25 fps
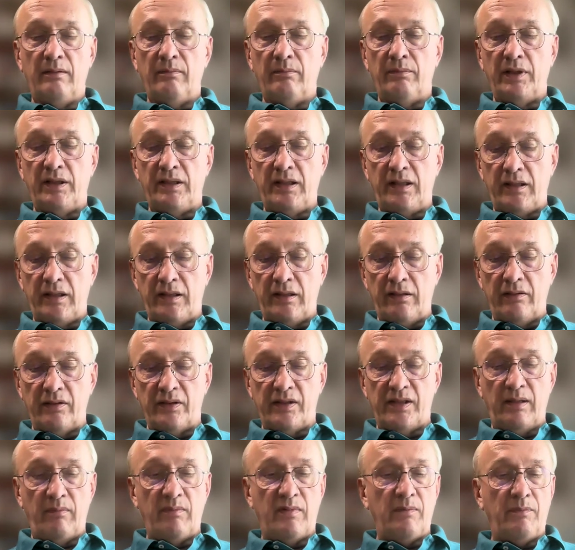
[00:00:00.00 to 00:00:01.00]
But he did not
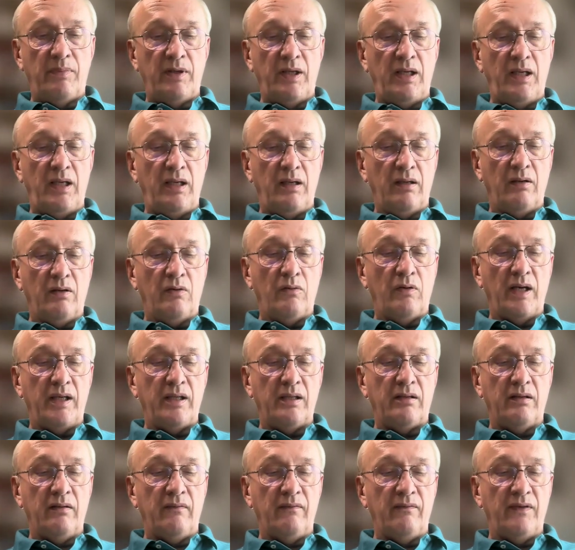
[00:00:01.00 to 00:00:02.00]
seem to be
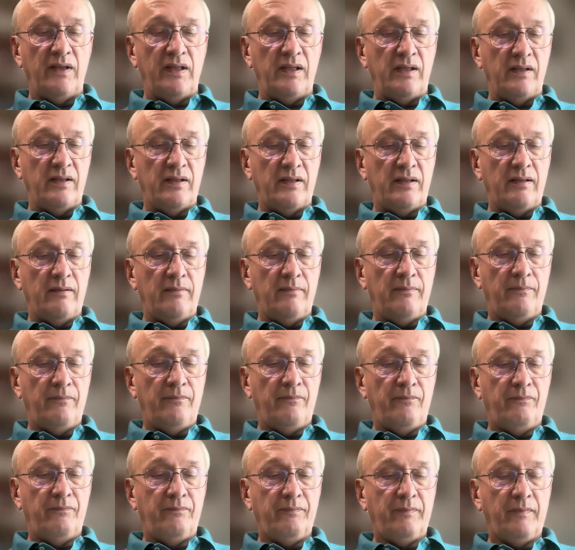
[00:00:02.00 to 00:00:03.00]
quite convinced.
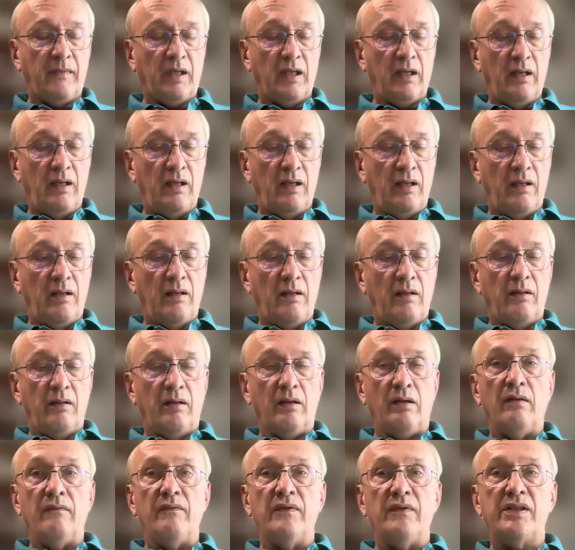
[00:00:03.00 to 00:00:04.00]
The
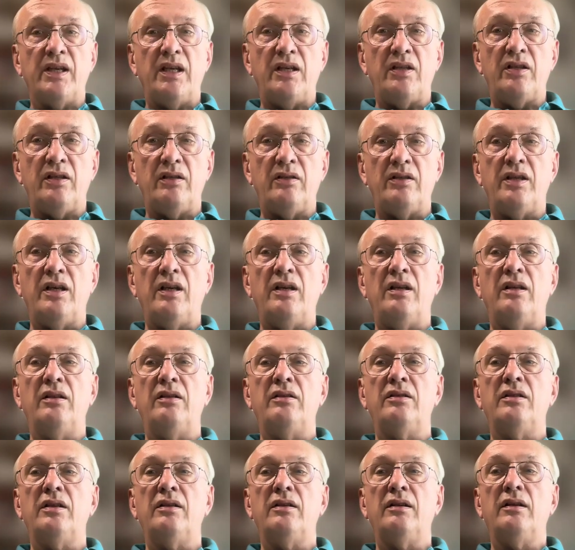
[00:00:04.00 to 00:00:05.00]
conversation
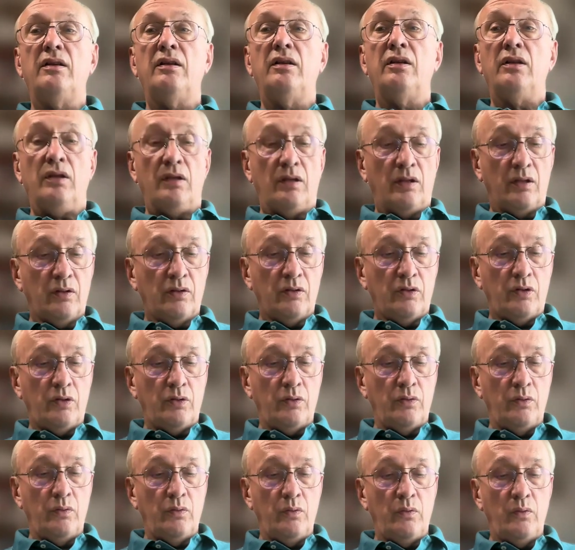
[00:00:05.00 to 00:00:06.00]
turned
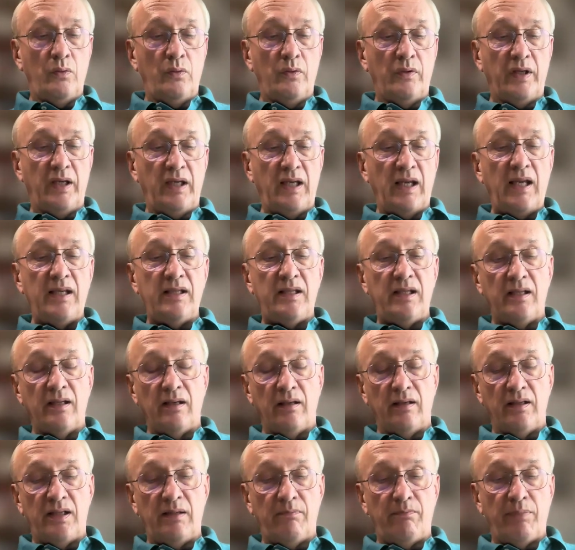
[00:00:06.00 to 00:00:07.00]
to the
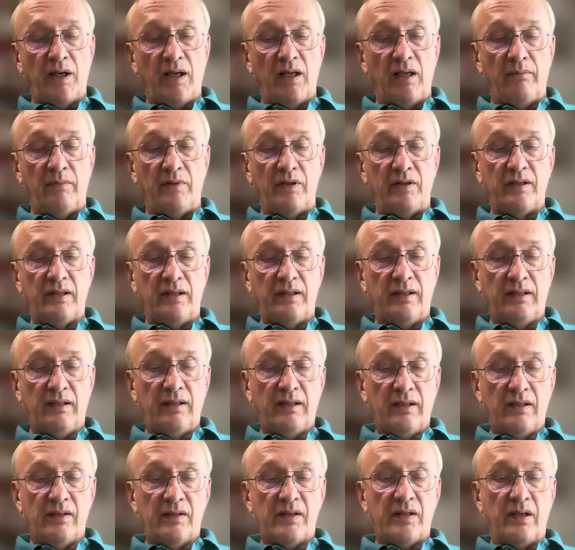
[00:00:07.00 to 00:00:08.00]
1890 Parliament.
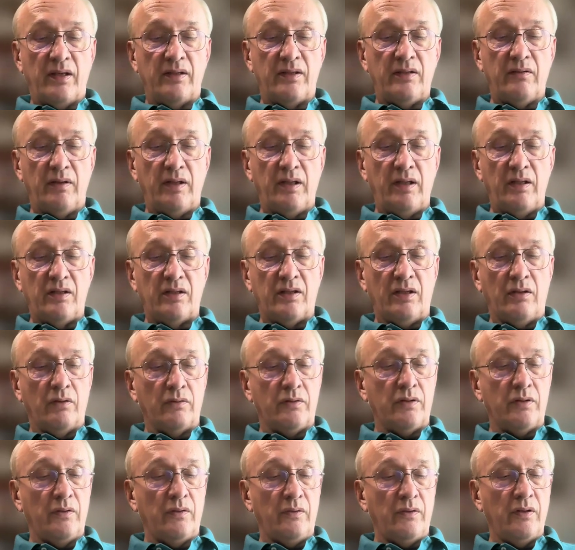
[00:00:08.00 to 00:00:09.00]
Sato urged
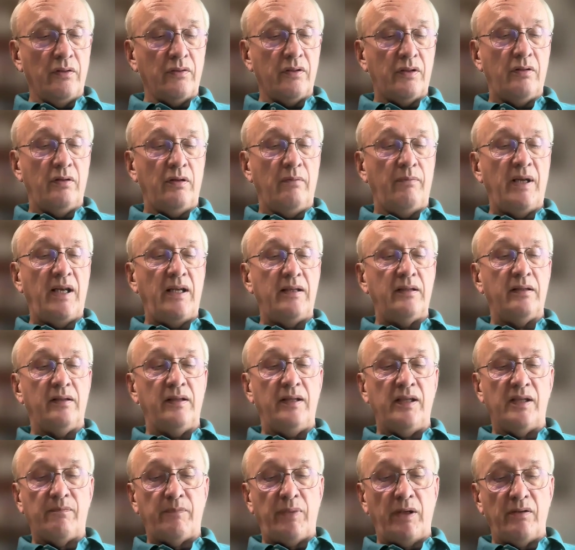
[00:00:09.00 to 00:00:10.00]
Goto not to abandon
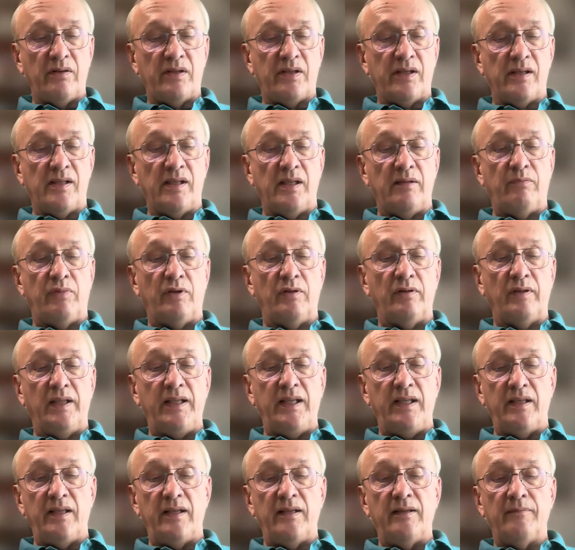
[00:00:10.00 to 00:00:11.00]
his post as Liberal
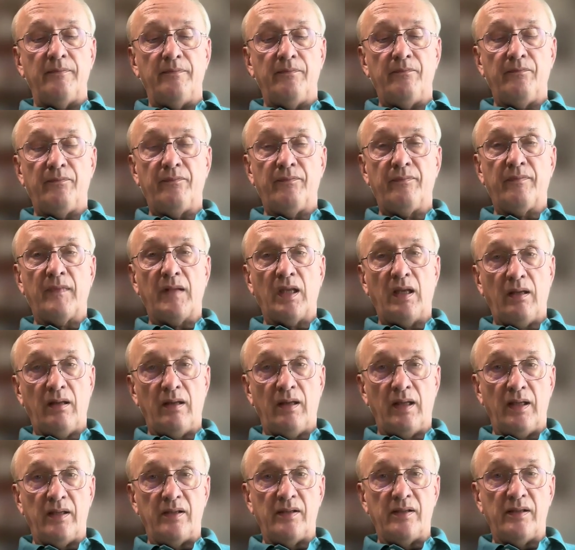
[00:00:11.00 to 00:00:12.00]
leader,
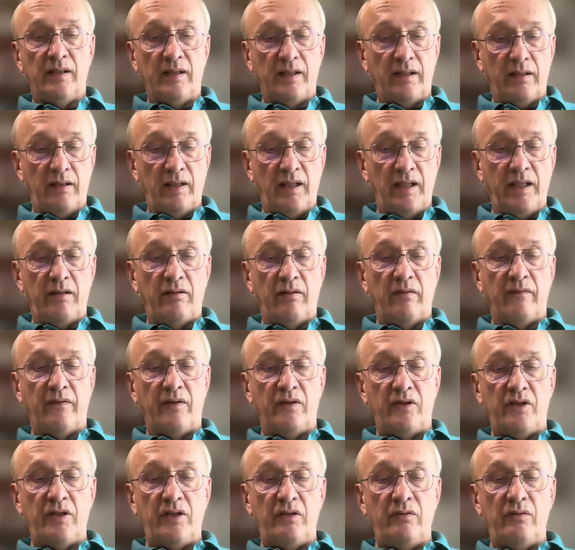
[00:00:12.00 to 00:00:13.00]
that's the leader of the
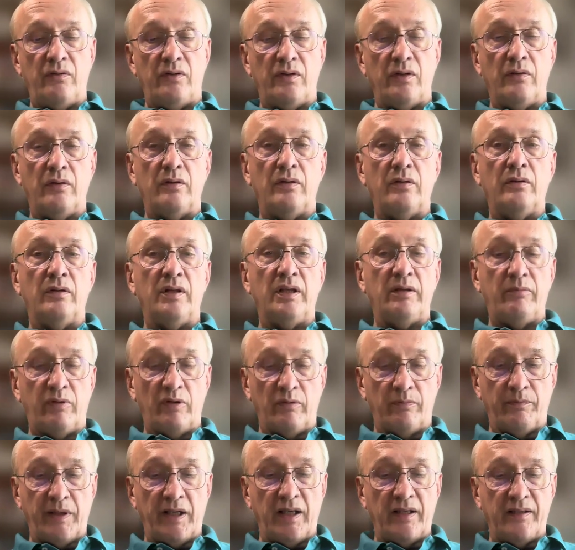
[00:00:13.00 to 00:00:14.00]
Jiuto or
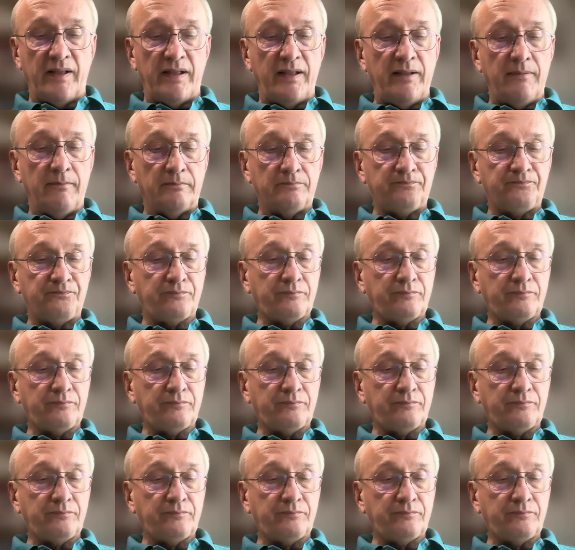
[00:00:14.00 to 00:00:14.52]
Liberal Party.